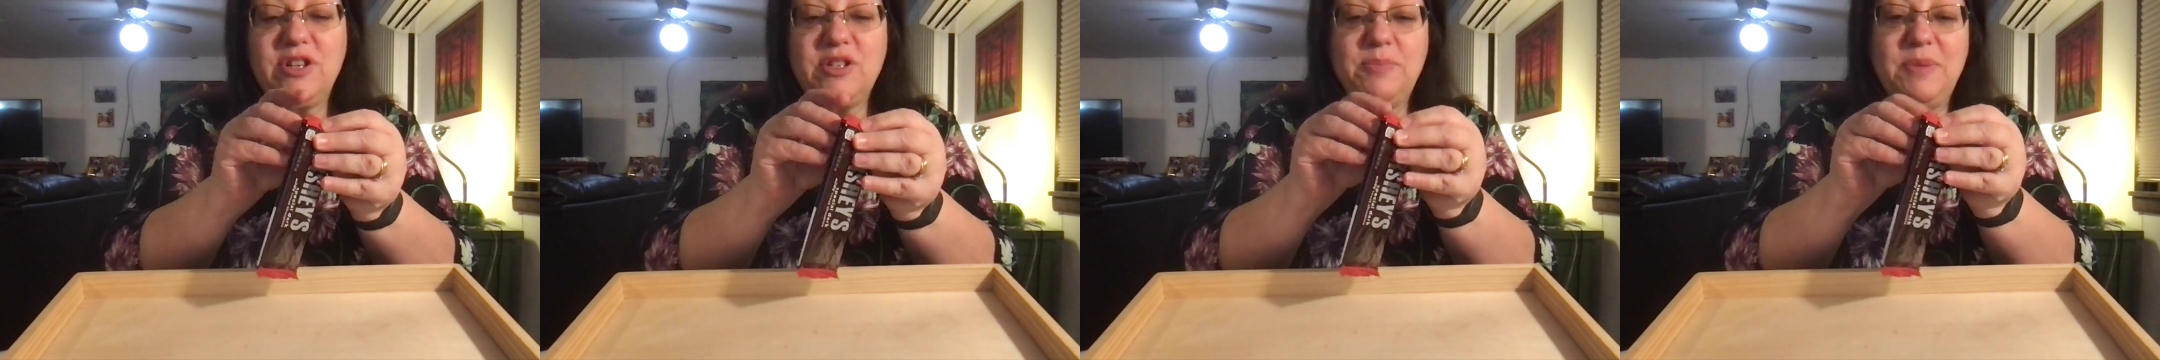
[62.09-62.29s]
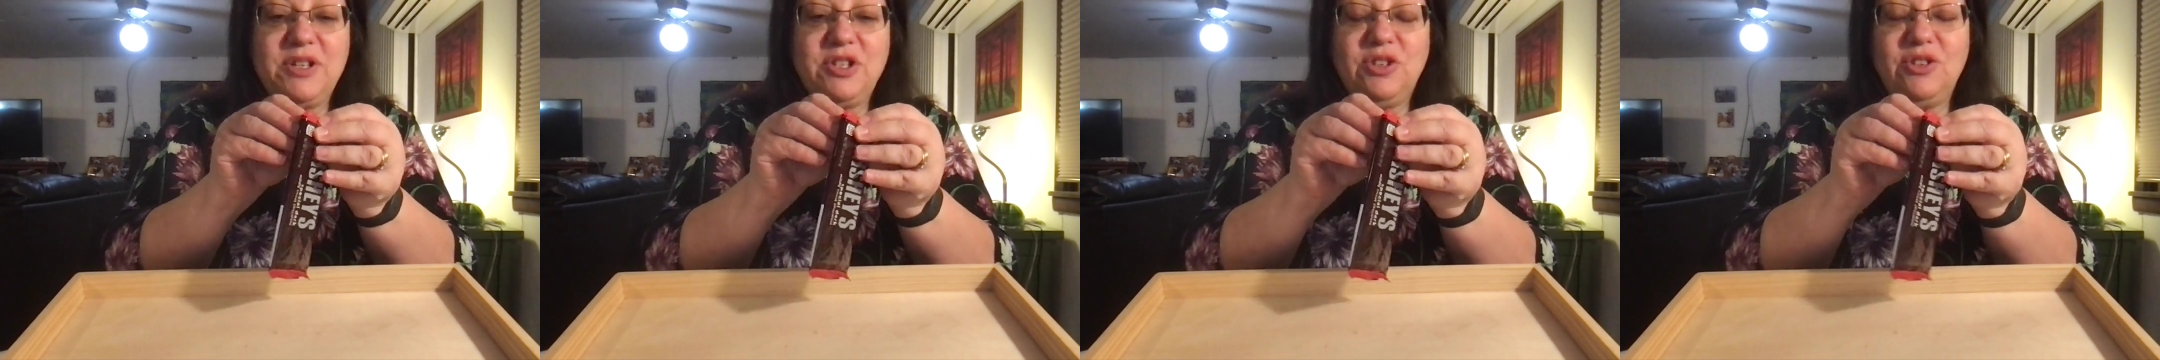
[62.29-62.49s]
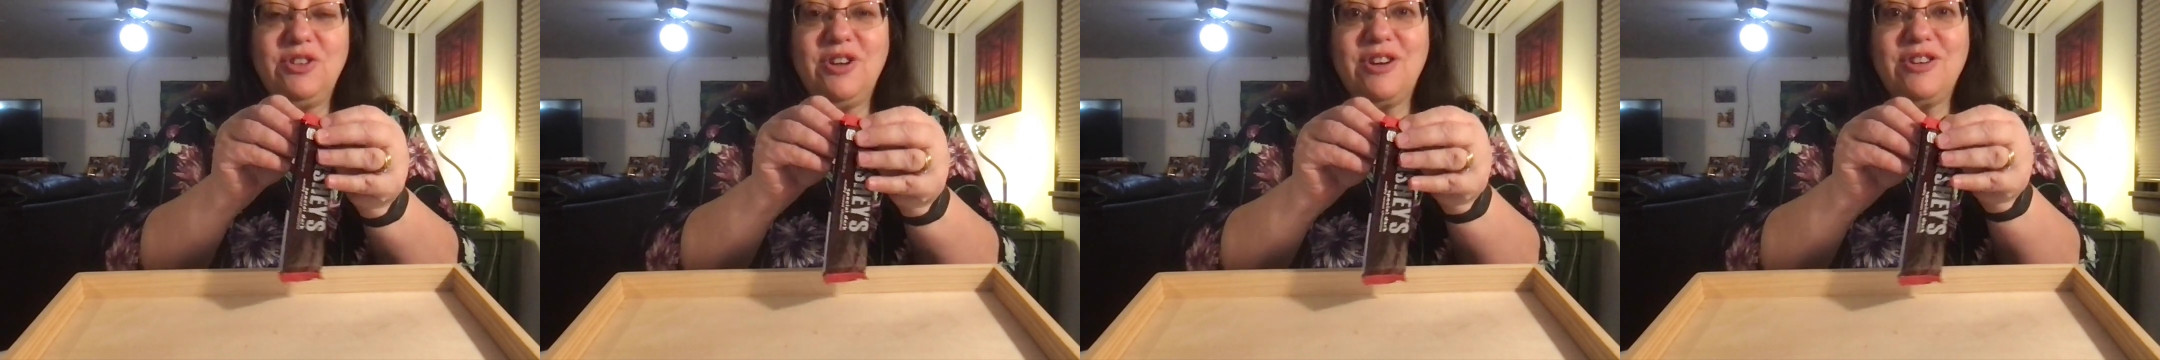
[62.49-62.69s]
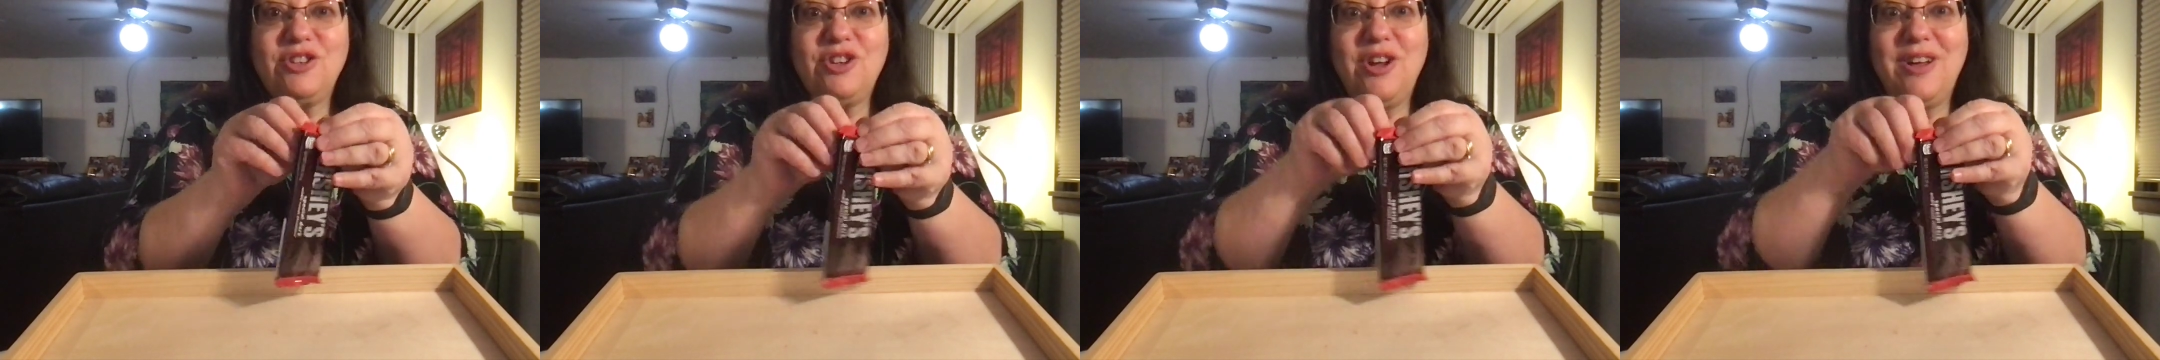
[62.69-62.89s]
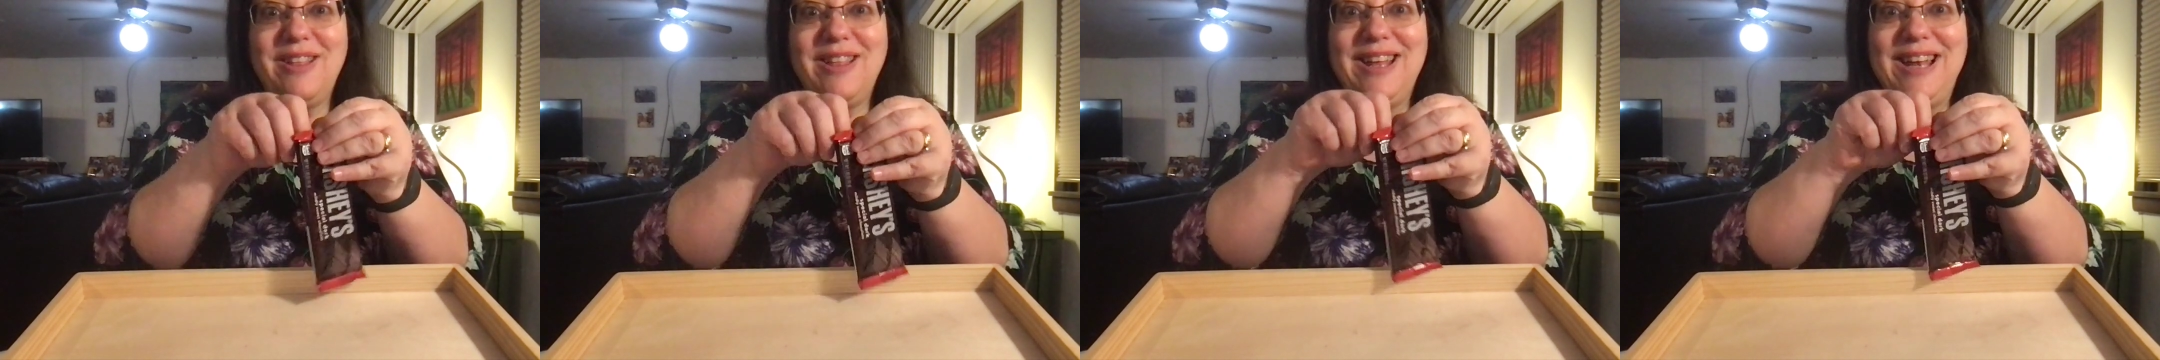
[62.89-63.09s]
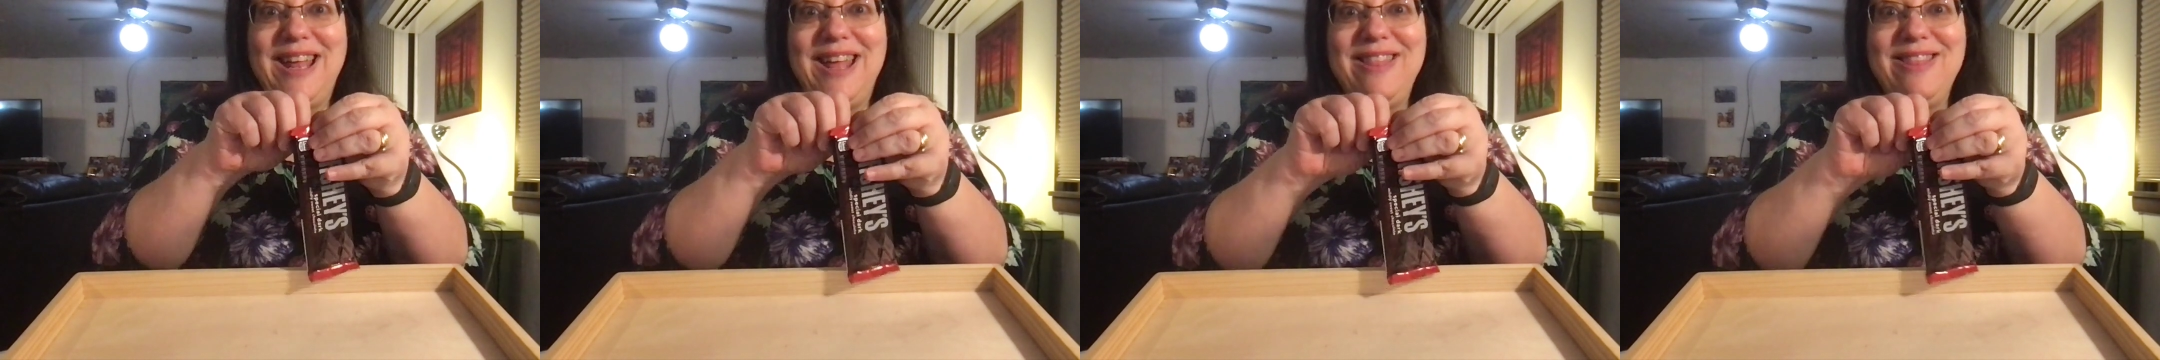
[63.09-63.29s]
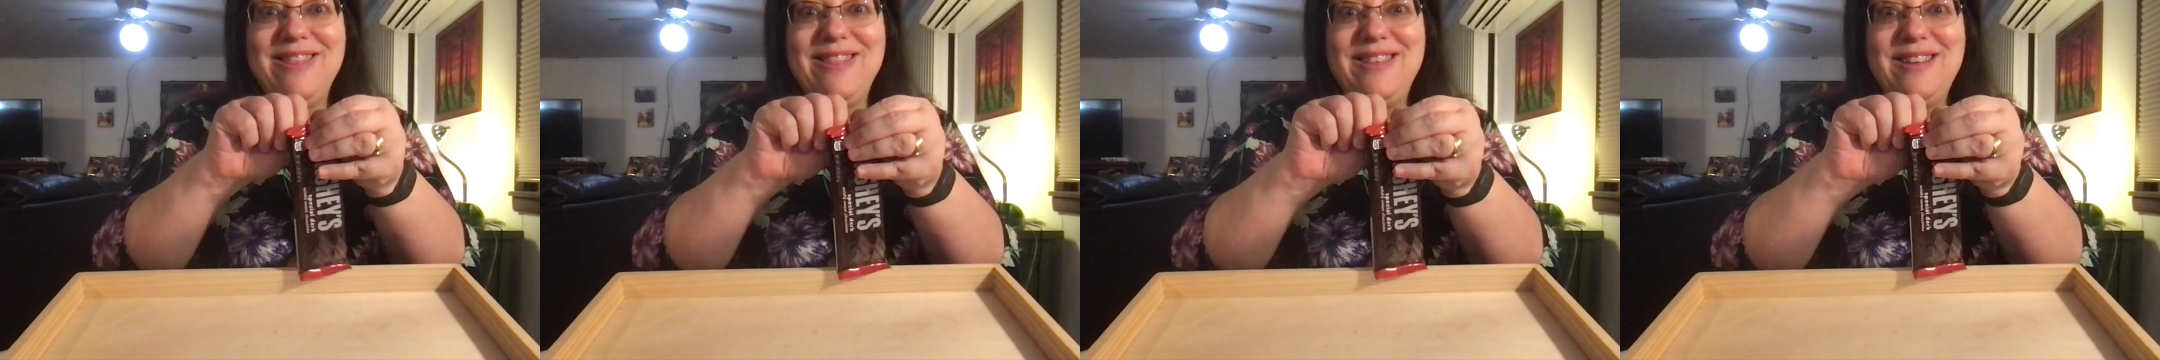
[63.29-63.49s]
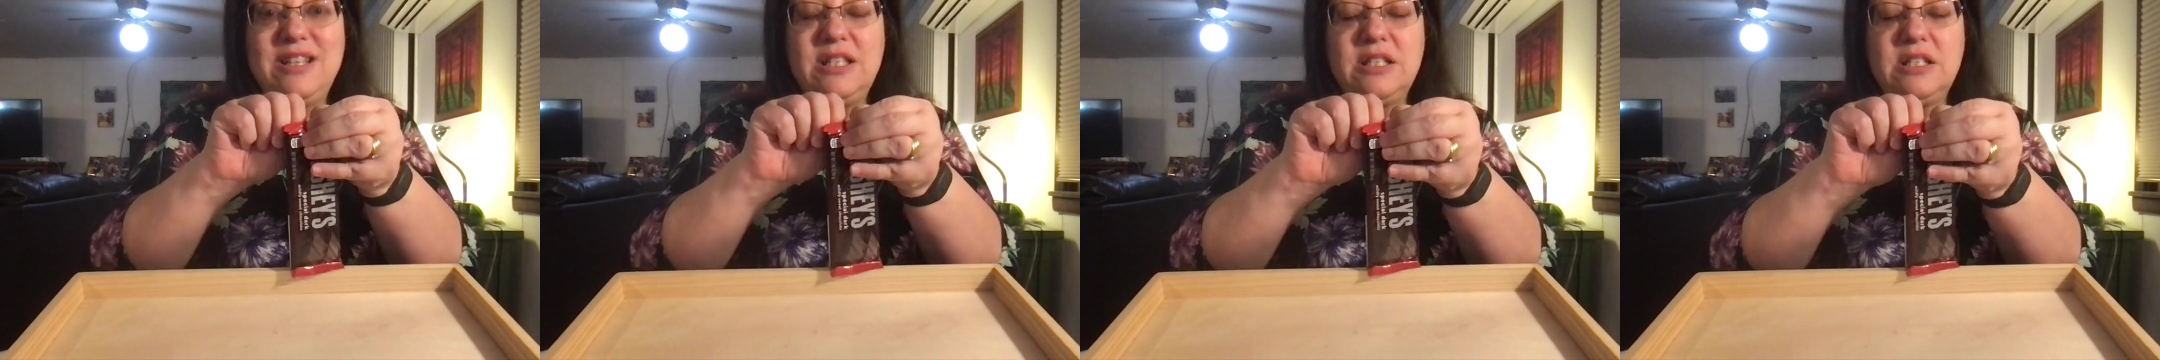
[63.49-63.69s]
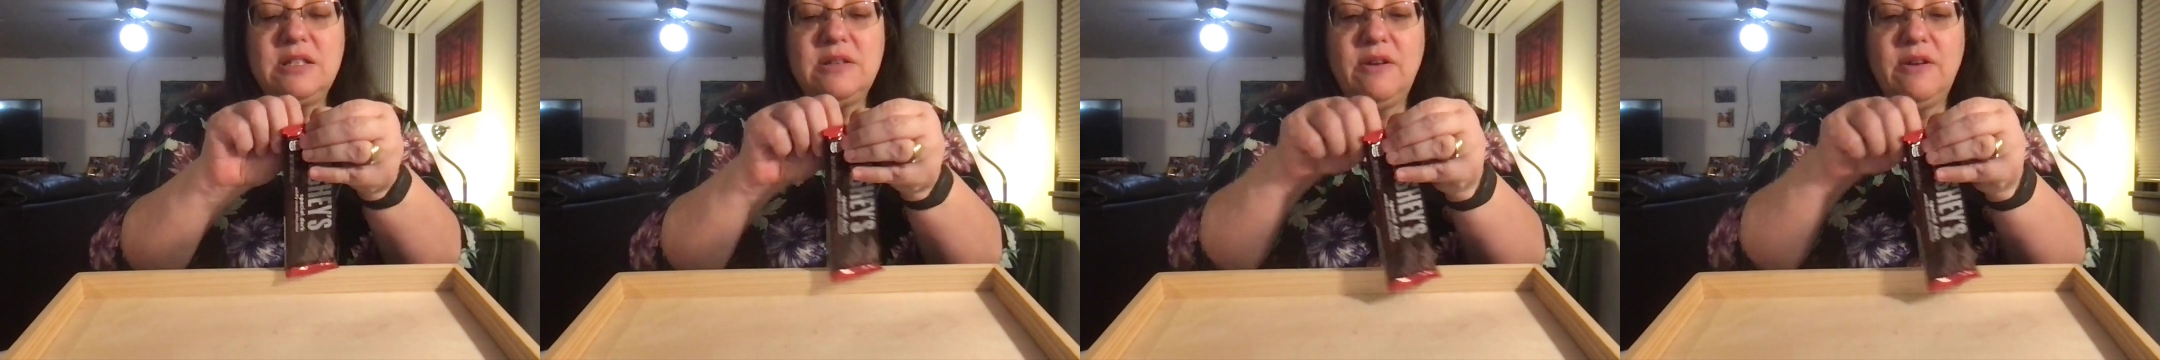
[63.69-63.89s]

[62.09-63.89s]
special dark chocolate in this